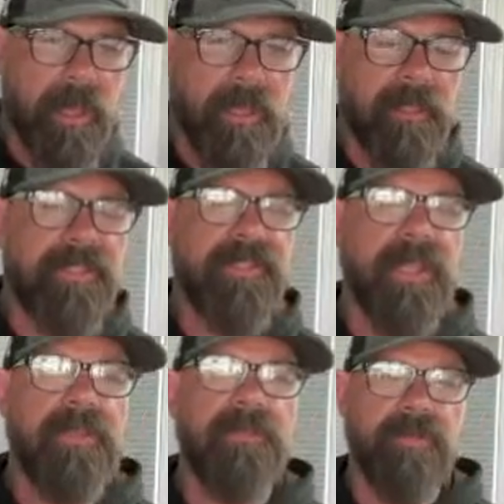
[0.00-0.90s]
let's say
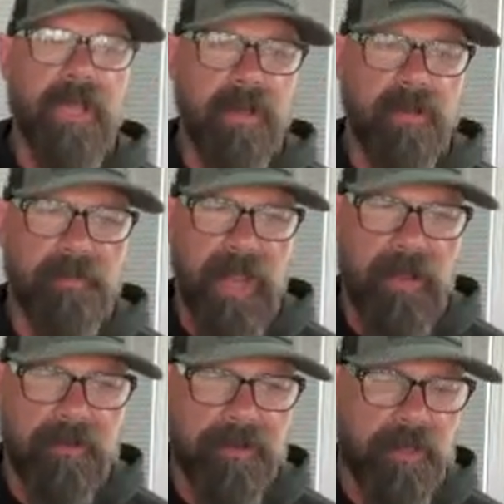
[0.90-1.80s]
300
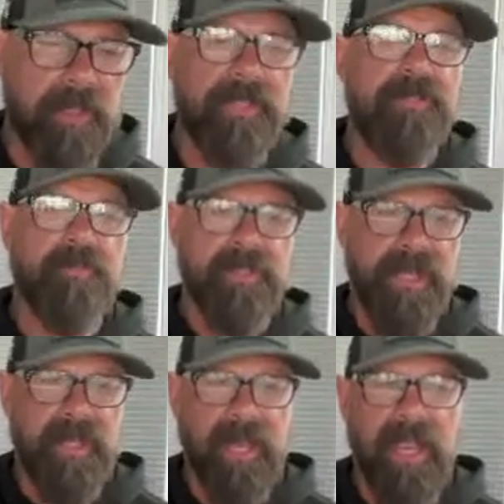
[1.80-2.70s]
pounds. So let's
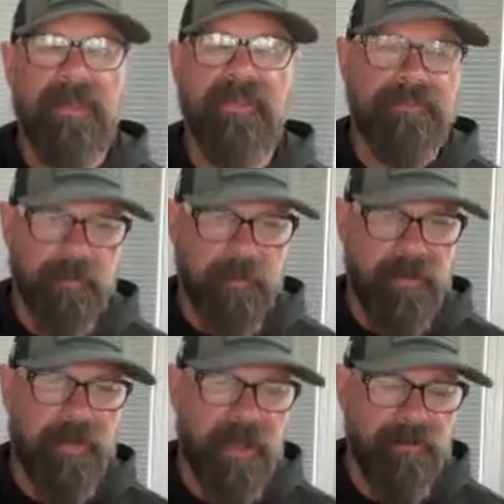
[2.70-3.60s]
pretend I have a
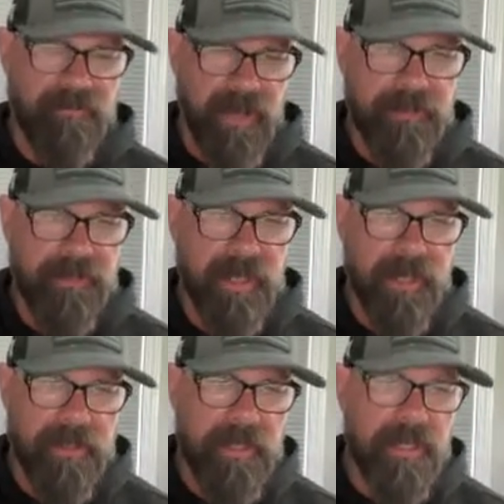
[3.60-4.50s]
40-pound vest on.